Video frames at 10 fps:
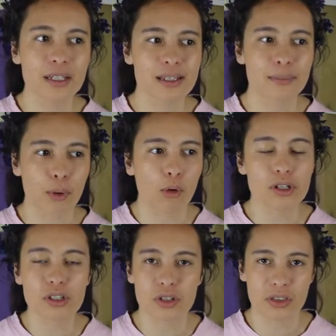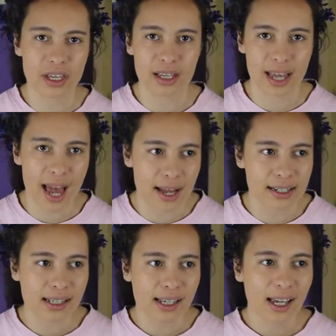it's important to think
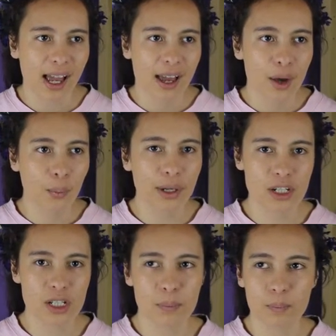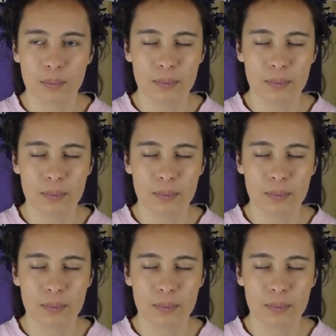ahead, which is,